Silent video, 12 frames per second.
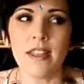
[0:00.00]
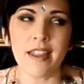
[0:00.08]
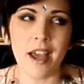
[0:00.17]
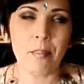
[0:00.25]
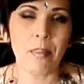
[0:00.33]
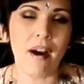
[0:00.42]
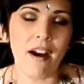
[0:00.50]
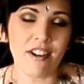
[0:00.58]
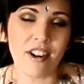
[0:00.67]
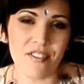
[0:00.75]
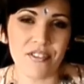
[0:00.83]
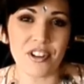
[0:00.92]
not pawn
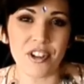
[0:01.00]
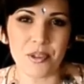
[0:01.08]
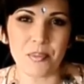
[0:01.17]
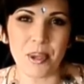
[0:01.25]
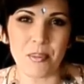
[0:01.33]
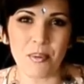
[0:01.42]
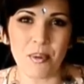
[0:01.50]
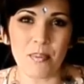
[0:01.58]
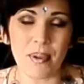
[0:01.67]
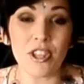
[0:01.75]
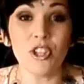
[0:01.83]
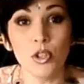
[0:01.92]
off on other people,
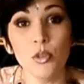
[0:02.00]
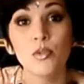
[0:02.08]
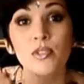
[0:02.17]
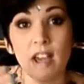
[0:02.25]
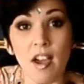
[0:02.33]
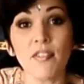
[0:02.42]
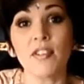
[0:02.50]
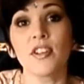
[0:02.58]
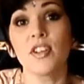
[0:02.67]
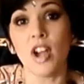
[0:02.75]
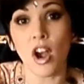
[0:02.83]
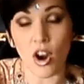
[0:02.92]
but you
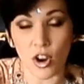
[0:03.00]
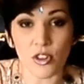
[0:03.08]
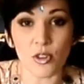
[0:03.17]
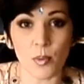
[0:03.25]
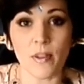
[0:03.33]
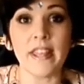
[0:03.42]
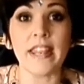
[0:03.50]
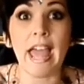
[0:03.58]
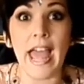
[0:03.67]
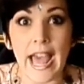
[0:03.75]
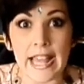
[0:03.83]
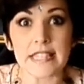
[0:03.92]
definitely aren't the one that
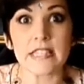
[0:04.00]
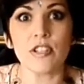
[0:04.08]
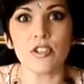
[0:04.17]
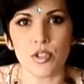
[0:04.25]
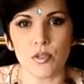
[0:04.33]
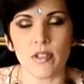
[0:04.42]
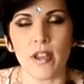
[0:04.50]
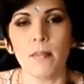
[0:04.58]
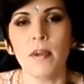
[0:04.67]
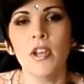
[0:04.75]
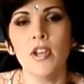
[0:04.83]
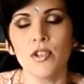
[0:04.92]
has to do them.
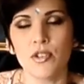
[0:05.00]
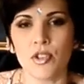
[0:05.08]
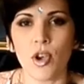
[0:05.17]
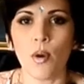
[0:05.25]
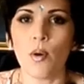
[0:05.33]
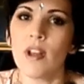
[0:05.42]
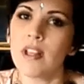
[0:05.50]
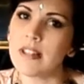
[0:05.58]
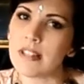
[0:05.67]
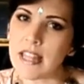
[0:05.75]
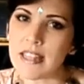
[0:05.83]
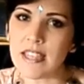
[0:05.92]
So
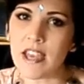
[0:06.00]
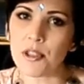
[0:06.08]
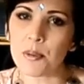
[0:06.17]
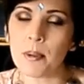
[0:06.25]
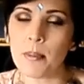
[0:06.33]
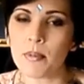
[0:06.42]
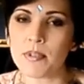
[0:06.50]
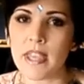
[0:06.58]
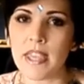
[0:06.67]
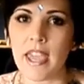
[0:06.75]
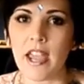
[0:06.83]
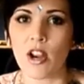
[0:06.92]
let the other people
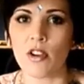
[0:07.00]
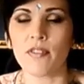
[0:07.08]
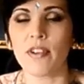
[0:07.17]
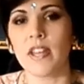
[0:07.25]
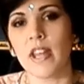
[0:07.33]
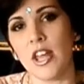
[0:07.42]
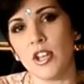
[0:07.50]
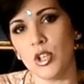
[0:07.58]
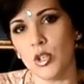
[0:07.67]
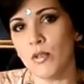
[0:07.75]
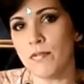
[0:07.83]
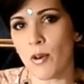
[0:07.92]
take care of it and
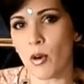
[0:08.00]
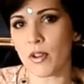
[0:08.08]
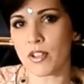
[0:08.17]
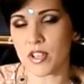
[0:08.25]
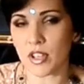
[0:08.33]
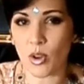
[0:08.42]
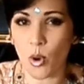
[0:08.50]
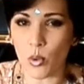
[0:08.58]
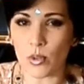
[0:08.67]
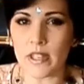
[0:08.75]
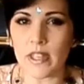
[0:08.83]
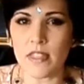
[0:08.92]
you focus on
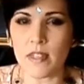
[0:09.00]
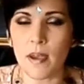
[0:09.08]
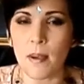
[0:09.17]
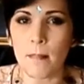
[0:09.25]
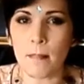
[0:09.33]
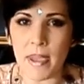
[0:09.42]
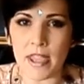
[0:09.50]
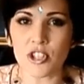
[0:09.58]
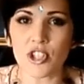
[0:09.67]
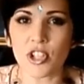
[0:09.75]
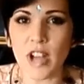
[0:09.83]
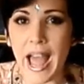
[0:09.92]
only the
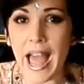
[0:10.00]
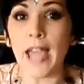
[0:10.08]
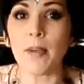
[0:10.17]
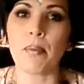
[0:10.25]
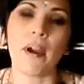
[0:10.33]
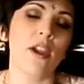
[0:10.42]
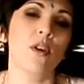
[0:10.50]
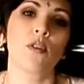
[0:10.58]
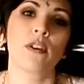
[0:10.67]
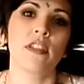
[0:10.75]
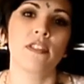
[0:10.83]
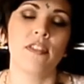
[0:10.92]
major high
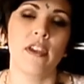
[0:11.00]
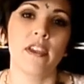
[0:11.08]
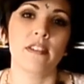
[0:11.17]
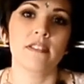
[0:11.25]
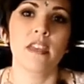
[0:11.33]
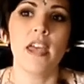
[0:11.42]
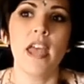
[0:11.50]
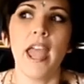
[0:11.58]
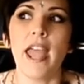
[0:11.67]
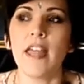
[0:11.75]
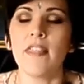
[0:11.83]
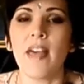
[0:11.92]
priority things,
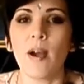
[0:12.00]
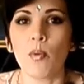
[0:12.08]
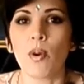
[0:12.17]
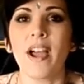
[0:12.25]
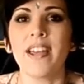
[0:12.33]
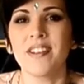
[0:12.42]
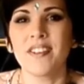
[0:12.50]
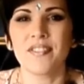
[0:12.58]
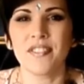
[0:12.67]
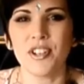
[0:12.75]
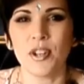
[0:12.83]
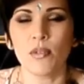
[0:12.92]
and that will kind of,
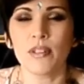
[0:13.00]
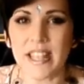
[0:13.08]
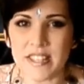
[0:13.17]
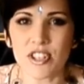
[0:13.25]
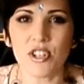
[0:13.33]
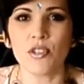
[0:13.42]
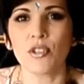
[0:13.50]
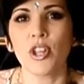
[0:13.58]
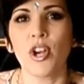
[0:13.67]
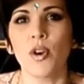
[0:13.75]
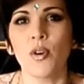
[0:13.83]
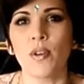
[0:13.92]
you know, lessen your
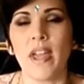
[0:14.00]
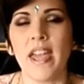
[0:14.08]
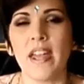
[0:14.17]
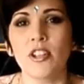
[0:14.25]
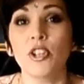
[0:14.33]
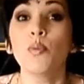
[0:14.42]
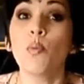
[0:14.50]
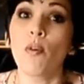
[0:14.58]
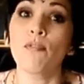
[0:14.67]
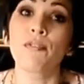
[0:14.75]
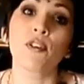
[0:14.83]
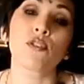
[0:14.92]
load and you
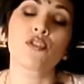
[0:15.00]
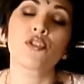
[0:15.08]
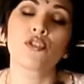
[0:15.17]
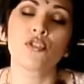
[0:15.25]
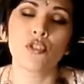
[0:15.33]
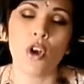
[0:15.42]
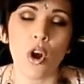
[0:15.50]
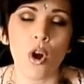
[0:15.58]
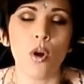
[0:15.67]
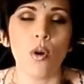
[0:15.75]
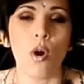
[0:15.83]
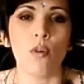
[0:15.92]
won't feel
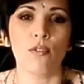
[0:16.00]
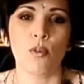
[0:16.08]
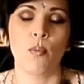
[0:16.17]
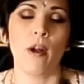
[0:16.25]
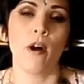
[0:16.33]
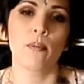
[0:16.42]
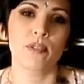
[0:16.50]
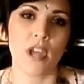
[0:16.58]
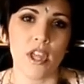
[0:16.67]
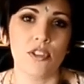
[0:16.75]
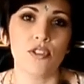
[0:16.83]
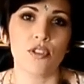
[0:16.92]
so overwhelmed
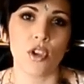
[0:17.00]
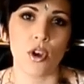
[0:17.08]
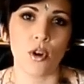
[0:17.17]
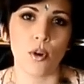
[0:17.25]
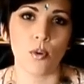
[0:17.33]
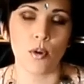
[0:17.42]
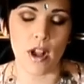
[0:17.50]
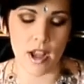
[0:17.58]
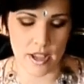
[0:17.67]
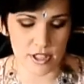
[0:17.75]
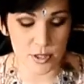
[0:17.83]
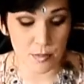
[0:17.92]
and so
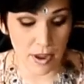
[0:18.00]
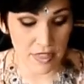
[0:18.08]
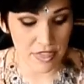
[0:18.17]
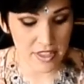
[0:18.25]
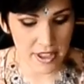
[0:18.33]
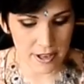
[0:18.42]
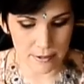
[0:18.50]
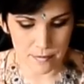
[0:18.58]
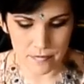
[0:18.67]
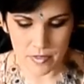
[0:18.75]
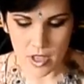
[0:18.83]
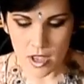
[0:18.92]
spread thin.
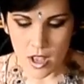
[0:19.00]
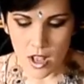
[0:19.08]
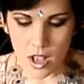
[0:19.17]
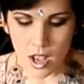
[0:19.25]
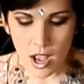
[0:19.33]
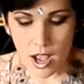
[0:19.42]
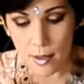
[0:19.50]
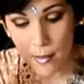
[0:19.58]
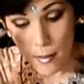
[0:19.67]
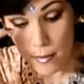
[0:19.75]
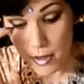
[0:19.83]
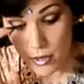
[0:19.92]

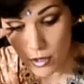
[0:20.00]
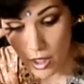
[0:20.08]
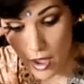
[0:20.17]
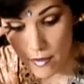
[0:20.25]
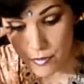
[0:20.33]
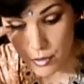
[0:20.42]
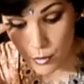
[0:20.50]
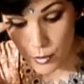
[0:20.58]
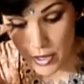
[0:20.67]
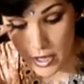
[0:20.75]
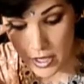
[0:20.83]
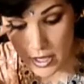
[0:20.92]
Middle of the
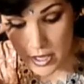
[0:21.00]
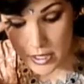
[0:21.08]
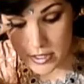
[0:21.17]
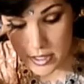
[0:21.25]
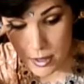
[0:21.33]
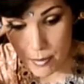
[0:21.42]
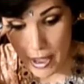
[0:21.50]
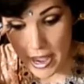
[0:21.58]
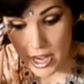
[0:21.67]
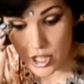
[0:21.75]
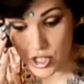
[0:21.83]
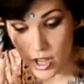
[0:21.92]
week is the
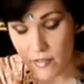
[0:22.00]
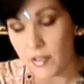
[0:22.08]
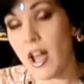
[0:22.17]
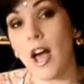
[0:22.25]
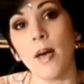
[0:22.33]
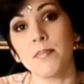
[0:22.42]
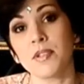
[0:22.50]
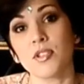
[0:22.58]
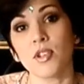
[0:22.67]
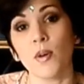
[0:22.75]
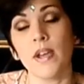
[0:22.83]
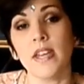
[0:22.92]
Page of Cups,
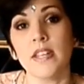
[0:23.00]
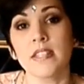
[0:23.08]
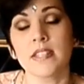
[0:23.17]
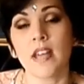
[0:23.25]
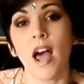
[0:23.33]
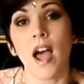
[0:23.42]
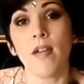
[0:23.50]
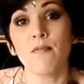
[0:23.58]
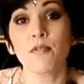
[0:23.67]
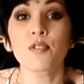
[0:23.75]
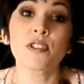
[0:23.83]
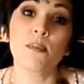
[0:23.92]
so it is time
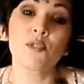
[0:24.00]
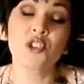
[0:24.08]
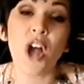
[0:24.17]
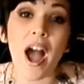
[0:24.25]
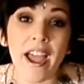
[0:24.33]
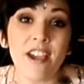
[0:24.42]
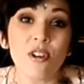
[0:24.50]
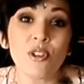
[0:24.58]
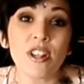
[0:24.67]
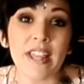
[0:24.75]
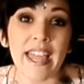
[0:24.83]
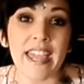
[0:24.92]
for some
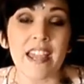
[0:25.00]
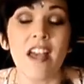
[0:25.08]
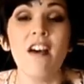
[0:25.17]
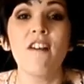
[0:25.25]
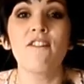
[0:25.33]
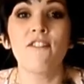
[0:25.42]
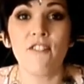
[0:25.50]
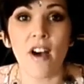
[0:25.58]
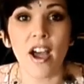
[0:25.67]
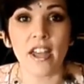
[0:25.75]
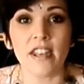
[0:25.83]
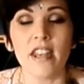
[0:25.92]
childlike fun,